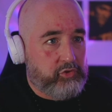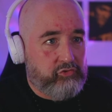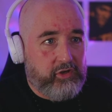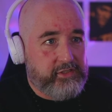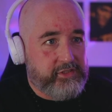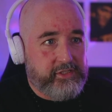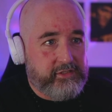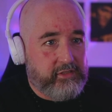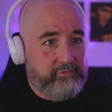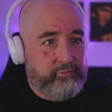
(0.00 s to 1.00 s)
Crazy
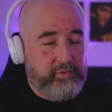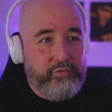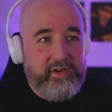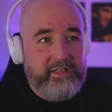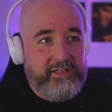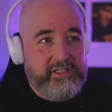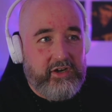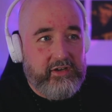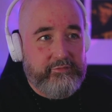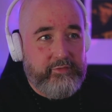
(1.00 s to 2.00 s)
stuff. We all hear these
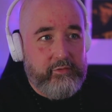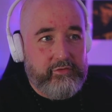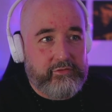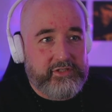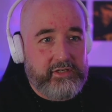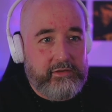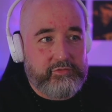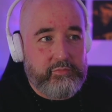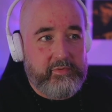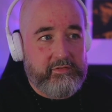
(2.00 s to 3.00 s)
kind of folklore
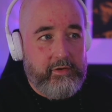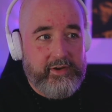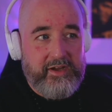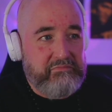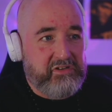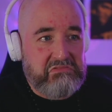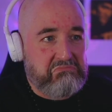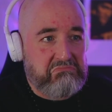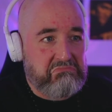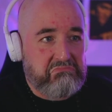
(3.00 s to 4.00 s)
tales when we're growing up,
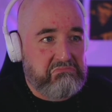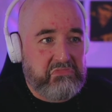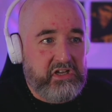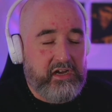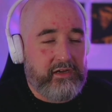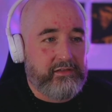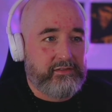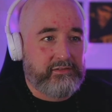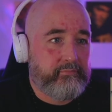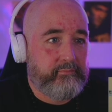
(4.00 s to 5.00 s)
but nah.
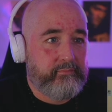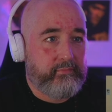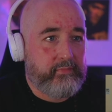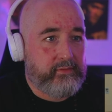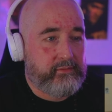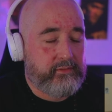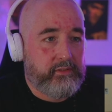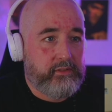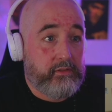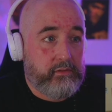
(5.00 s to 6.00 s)
It's true,
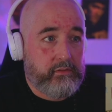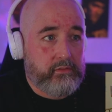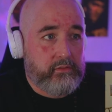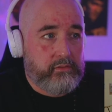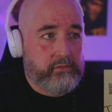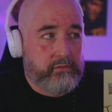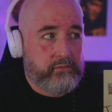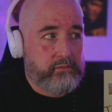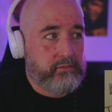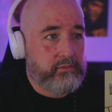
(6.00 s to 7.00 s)
sick. Uh, the
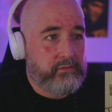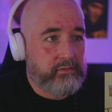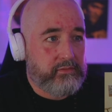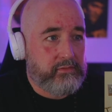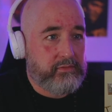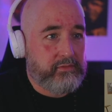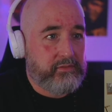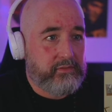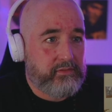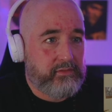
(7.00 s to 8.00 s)
babysitter just roasted
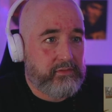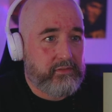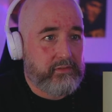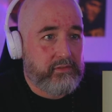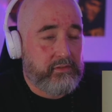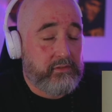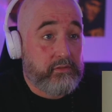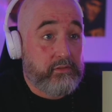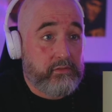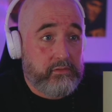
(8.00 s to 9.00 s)
the kid like it was a
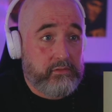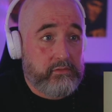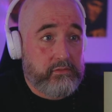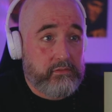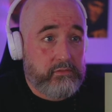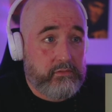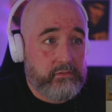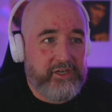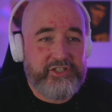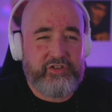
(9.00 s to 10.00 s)
turkey or something.
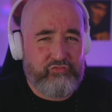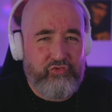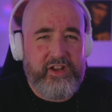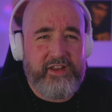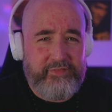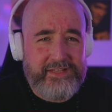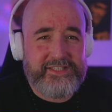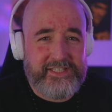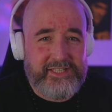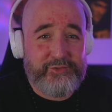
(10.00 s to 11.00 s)
I used to really
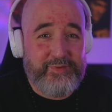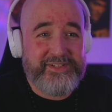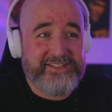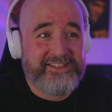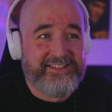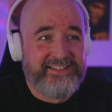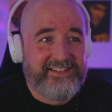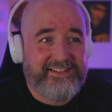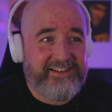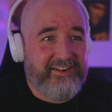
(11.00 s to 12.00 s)
fancy this woman.
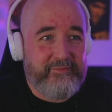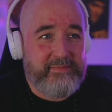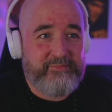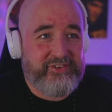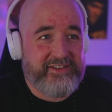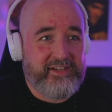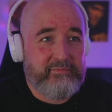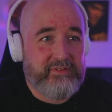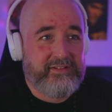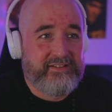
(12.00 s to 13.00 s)
I can't remember her
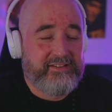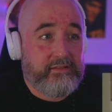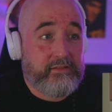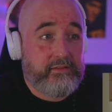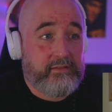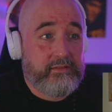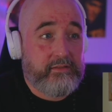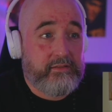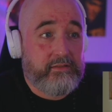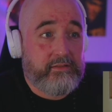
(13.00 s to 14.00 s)
name. That's it.
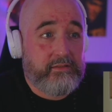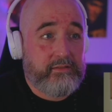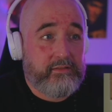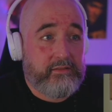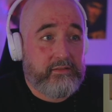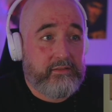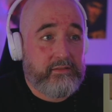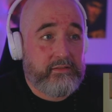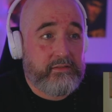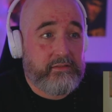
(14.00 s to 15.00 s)
We're done.
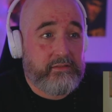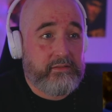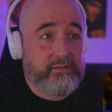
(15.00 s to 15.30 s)
All